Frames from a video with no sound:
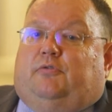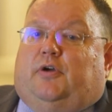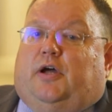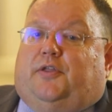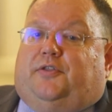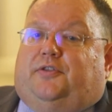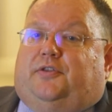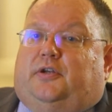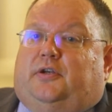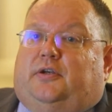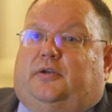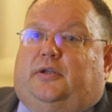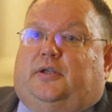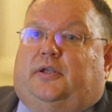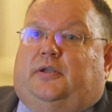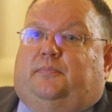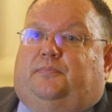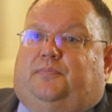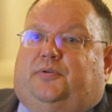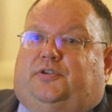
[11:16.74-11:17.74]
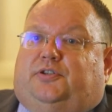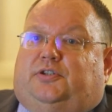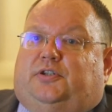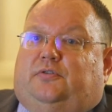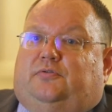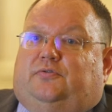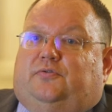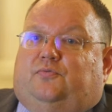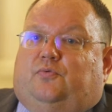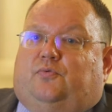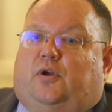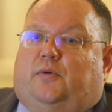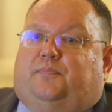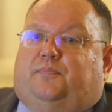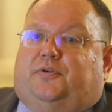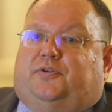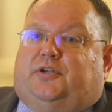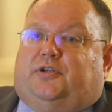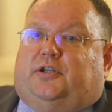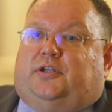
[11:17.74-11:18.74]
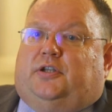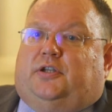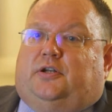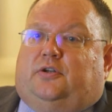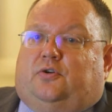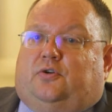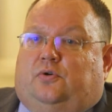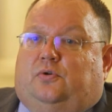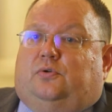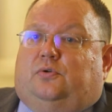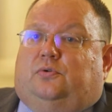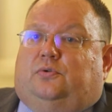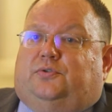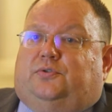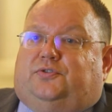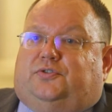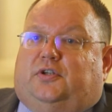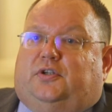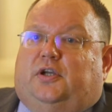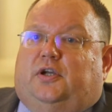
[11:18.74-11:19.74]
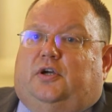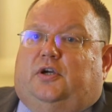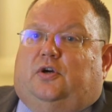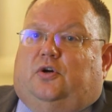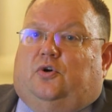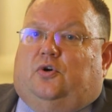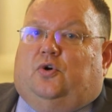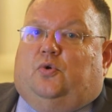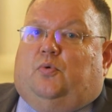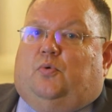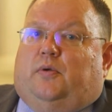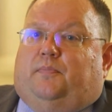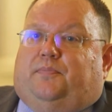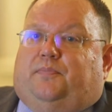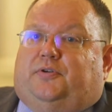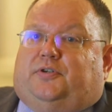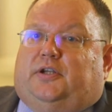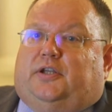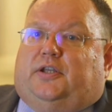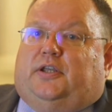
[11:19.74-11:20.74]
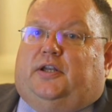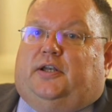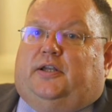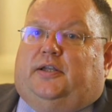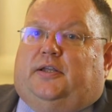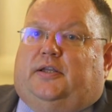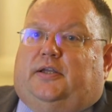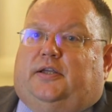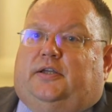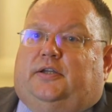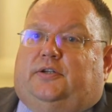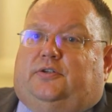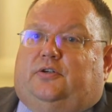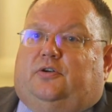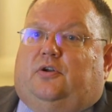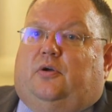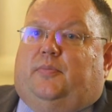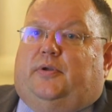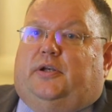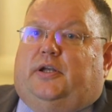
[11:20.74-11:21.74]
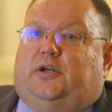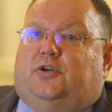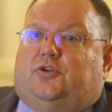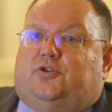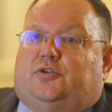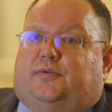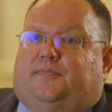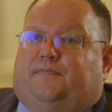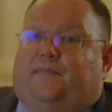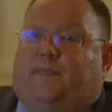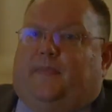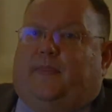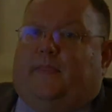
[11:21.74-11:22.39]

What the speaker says: rather than in pursuit of one particular cause or one particular denomination.